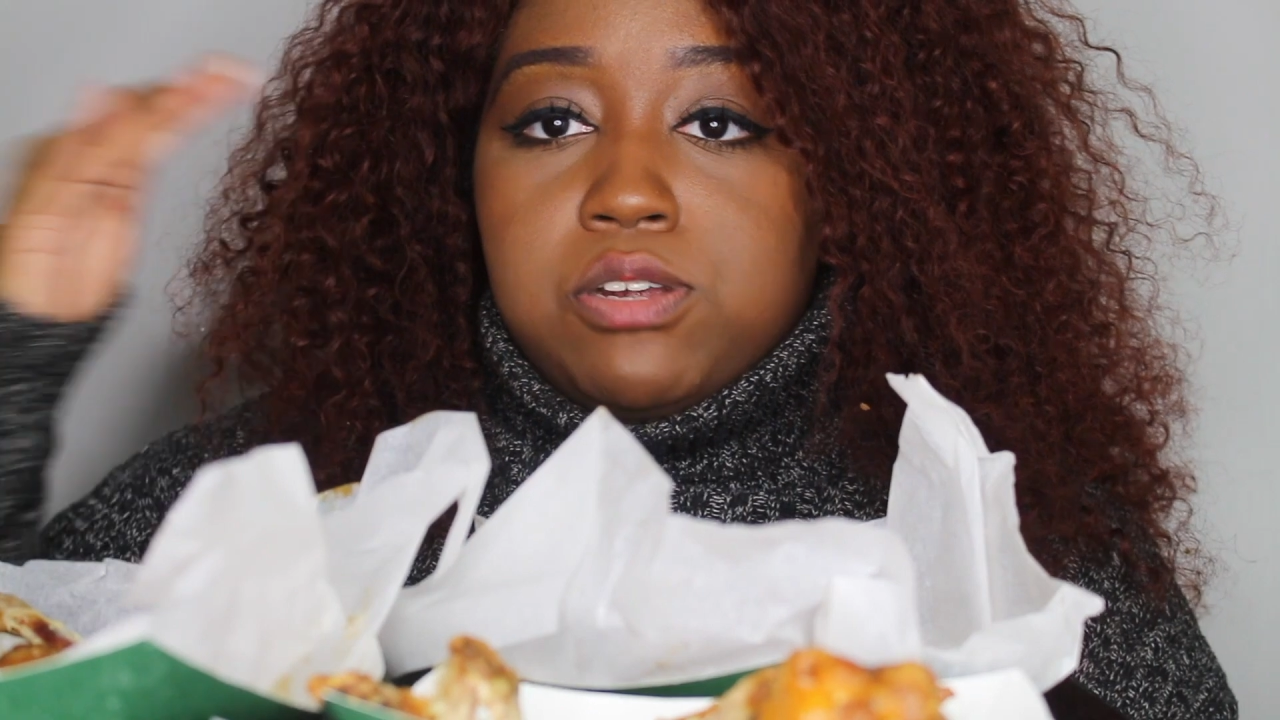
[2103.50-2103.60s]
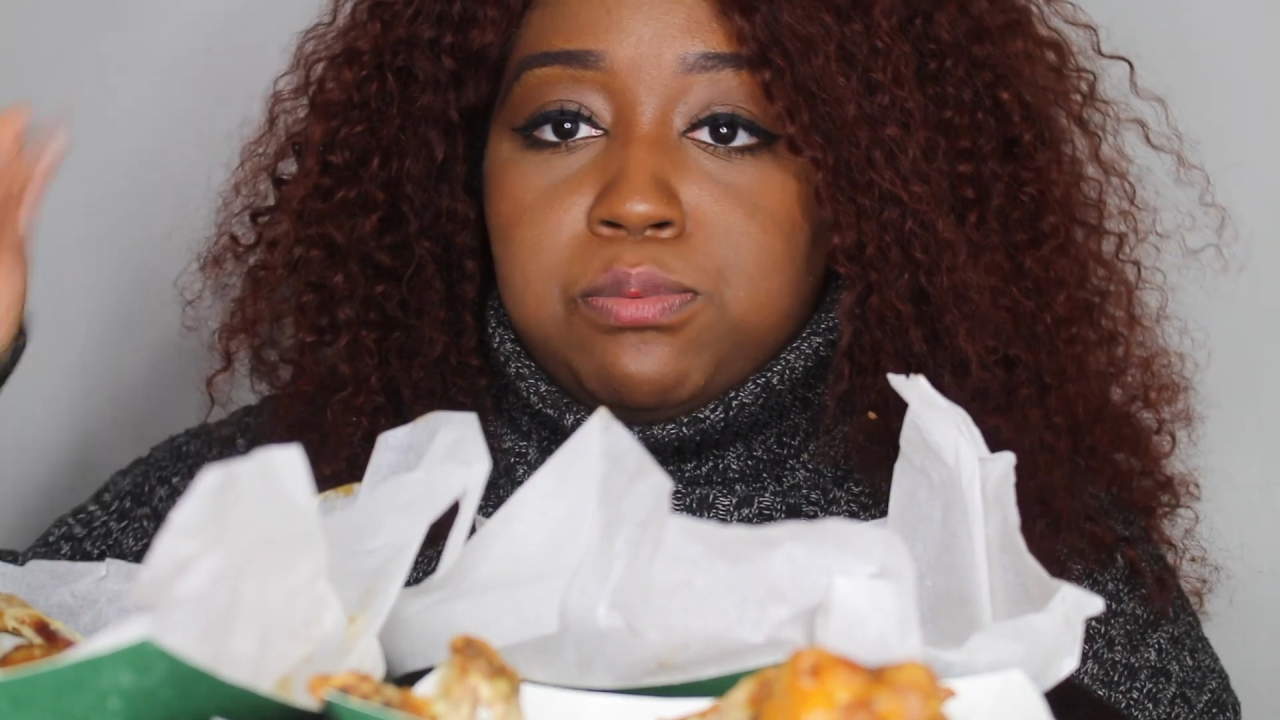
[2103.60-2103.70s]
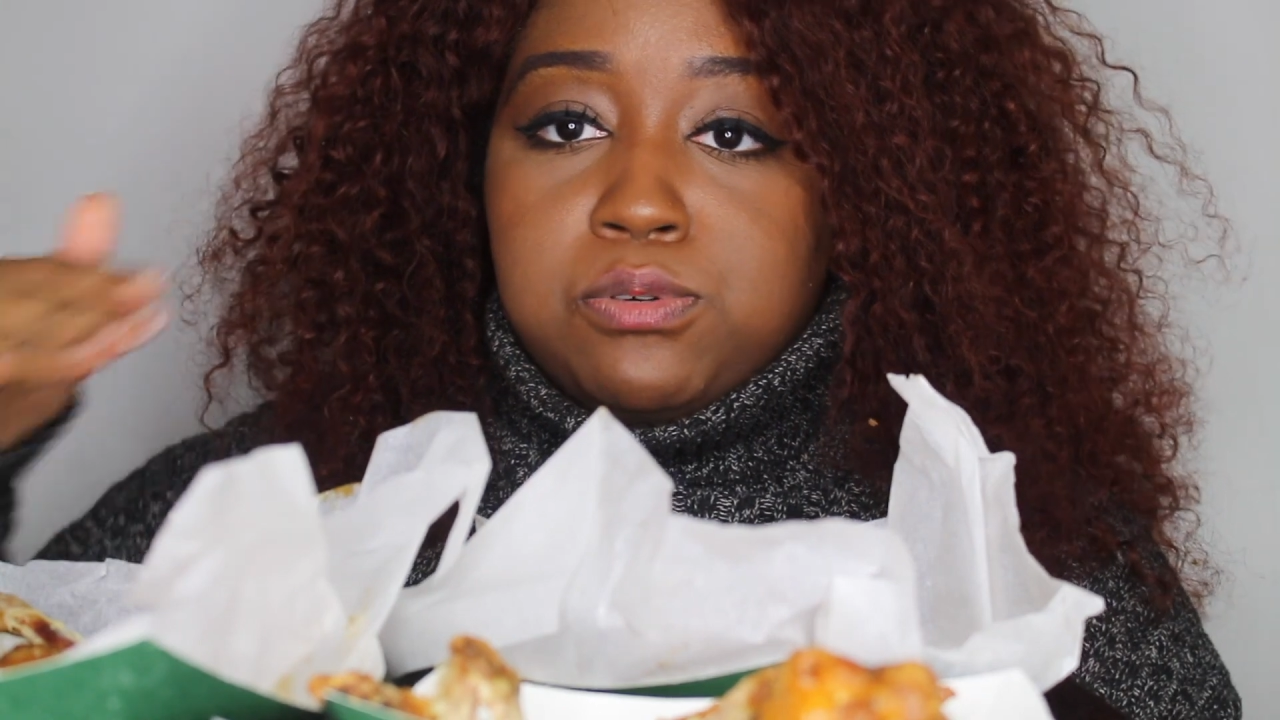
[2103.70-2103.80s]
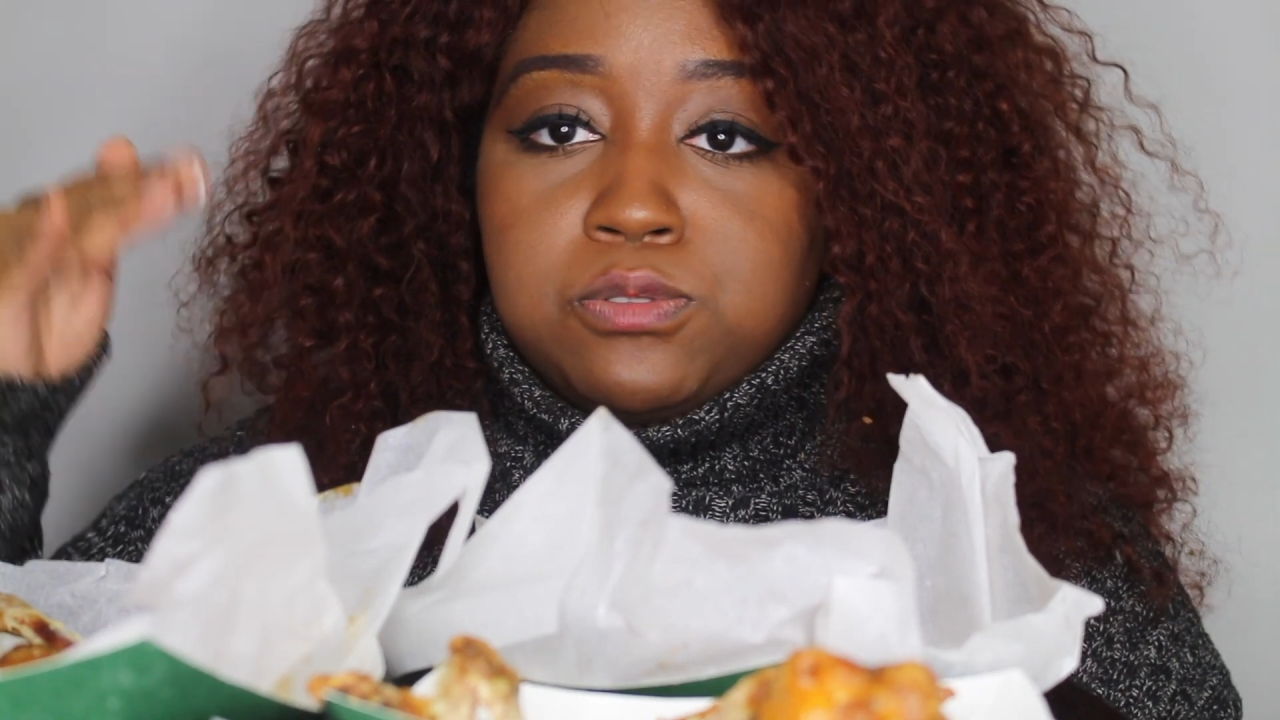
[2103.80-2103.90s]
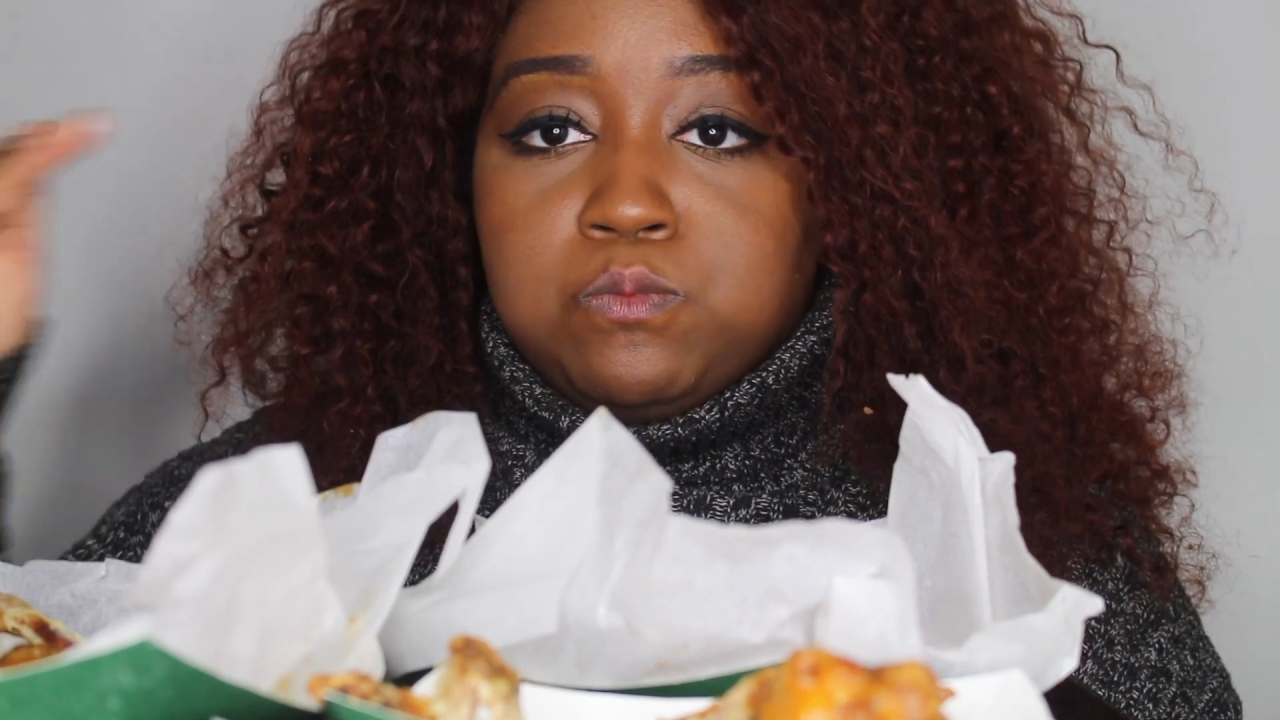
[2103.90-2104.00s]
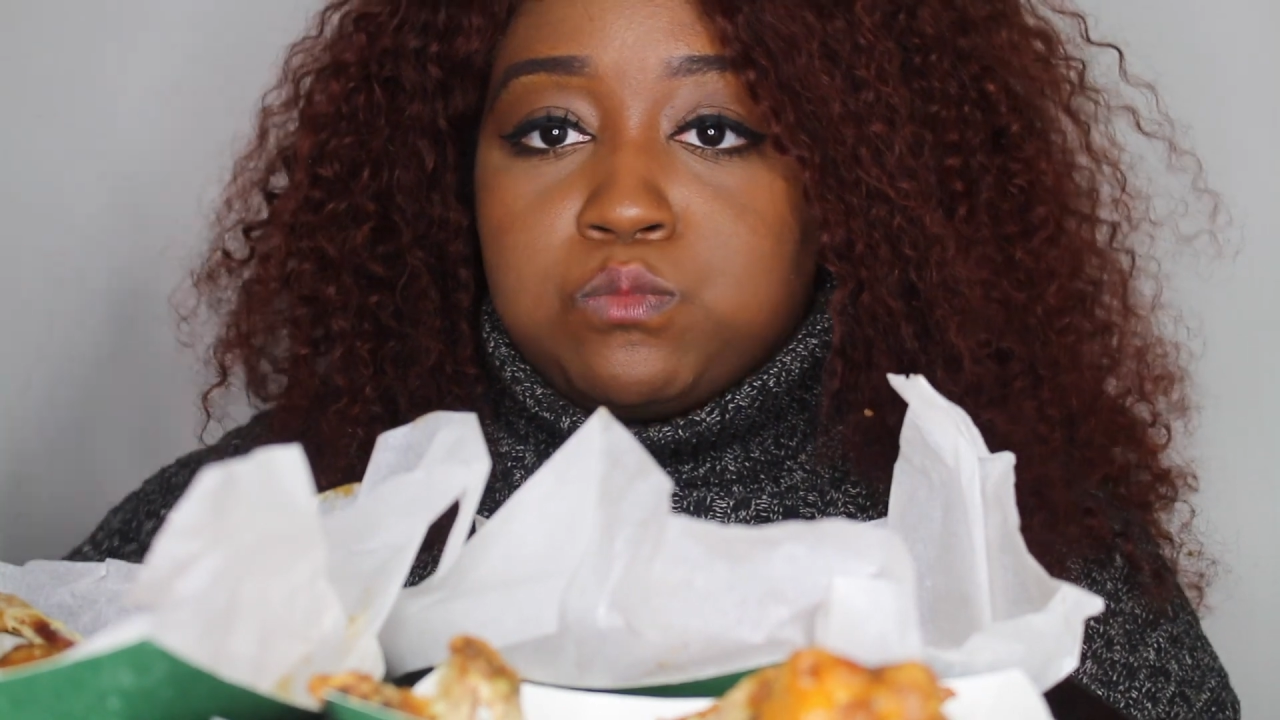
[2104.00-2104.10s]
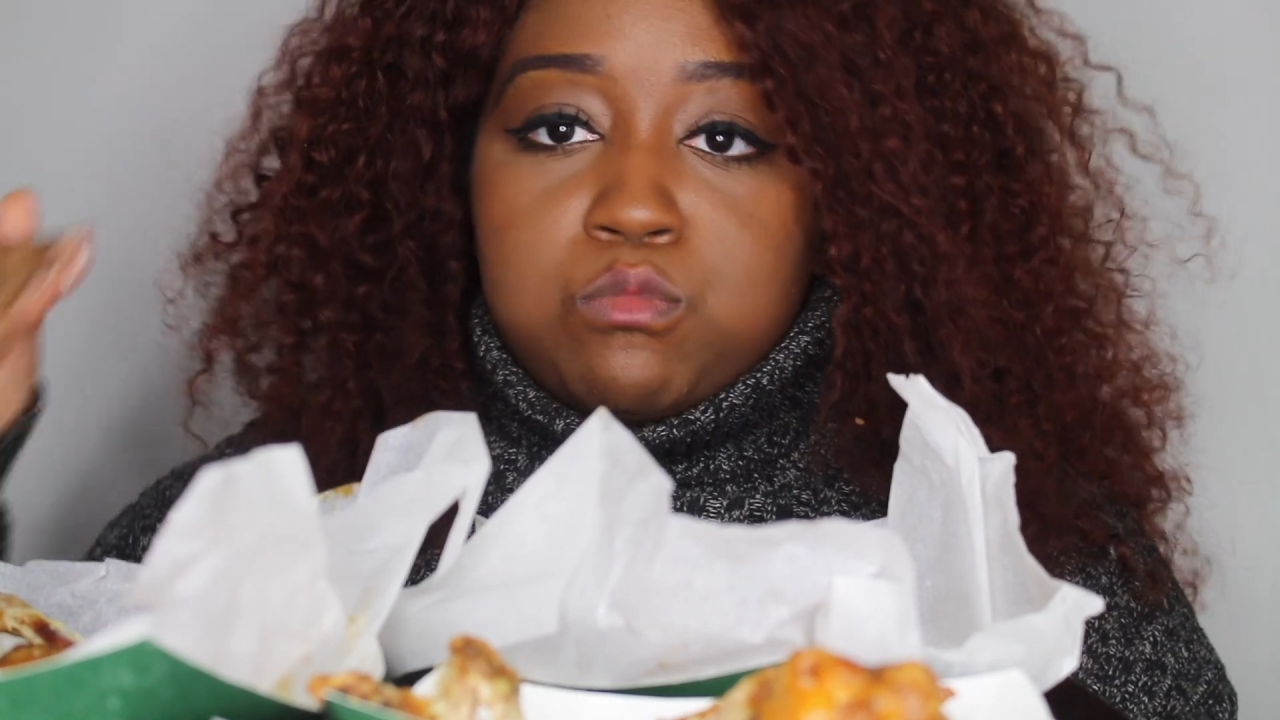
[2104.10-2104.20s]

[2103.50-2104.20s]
people